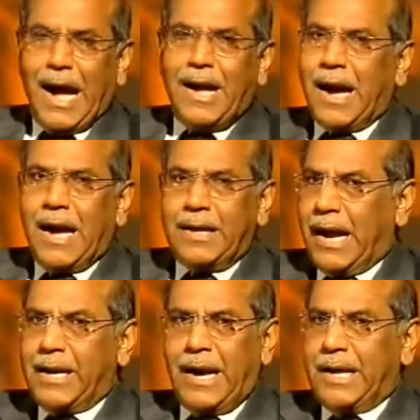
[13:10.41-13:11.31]
There are so
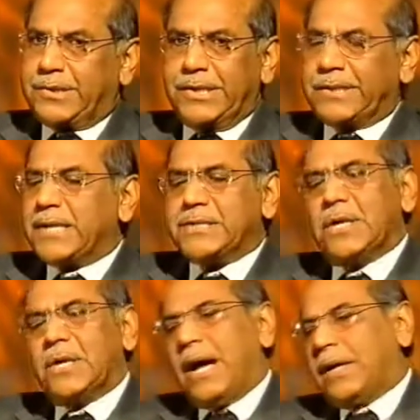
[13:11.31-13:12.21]
many
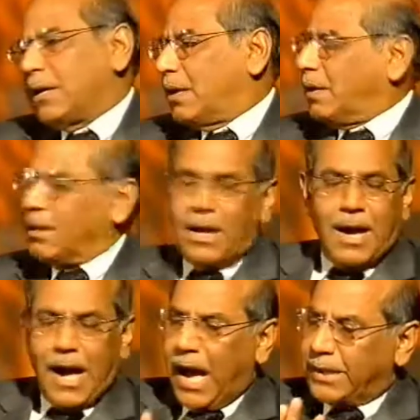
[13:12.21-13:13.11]
interpretations in your own
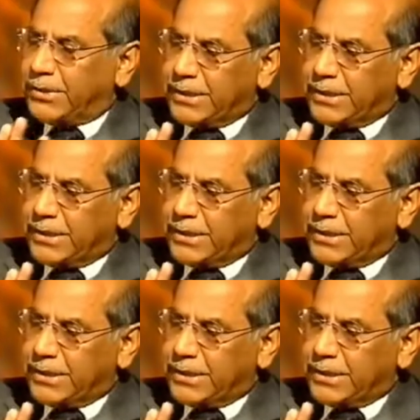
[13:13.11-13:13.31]
team as well.